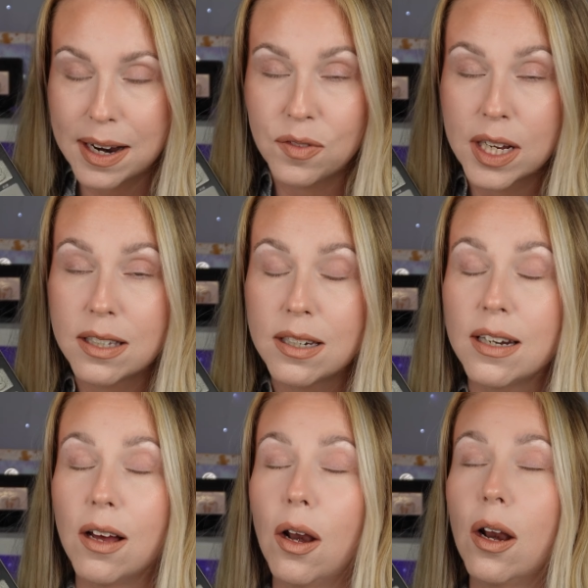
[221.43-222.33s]
and I've
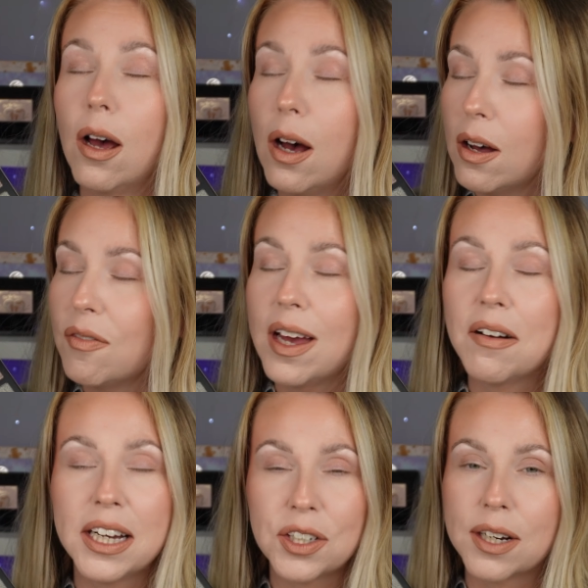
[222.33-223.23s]
tested a lot of their
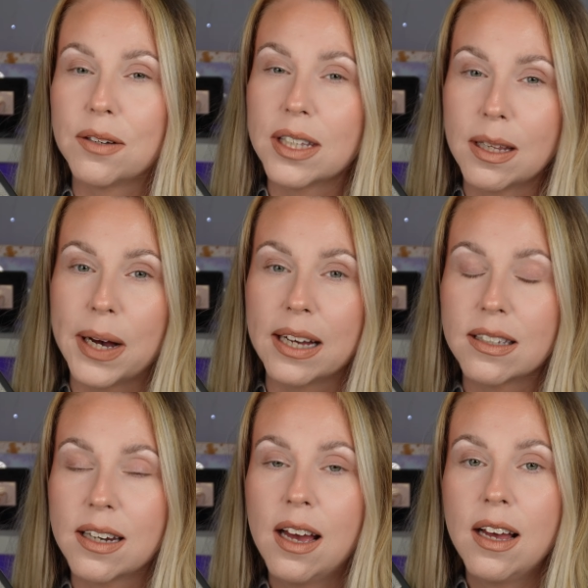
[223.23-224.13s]
eyeshadows in the past.